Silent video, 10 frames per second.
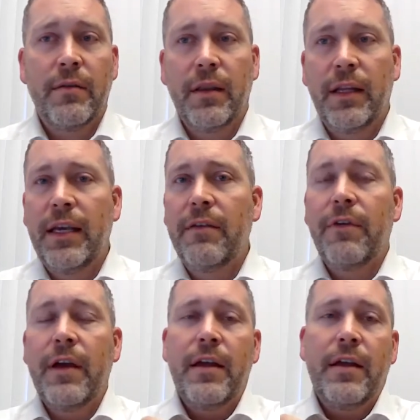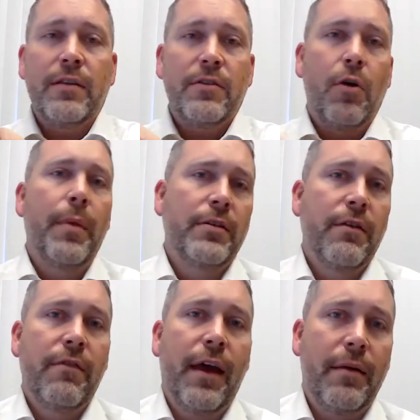leave so much
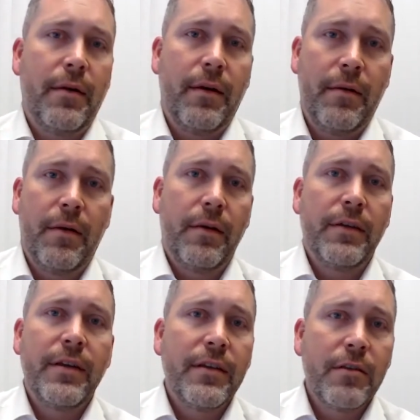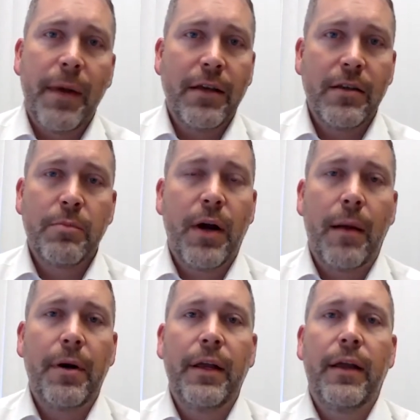of that deceased spouse's
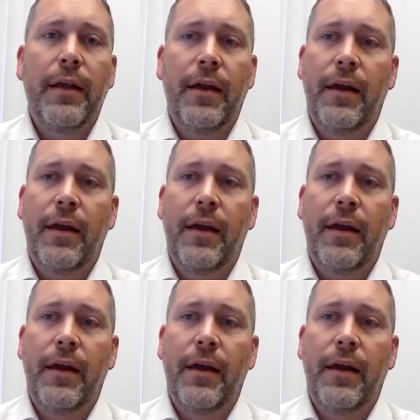property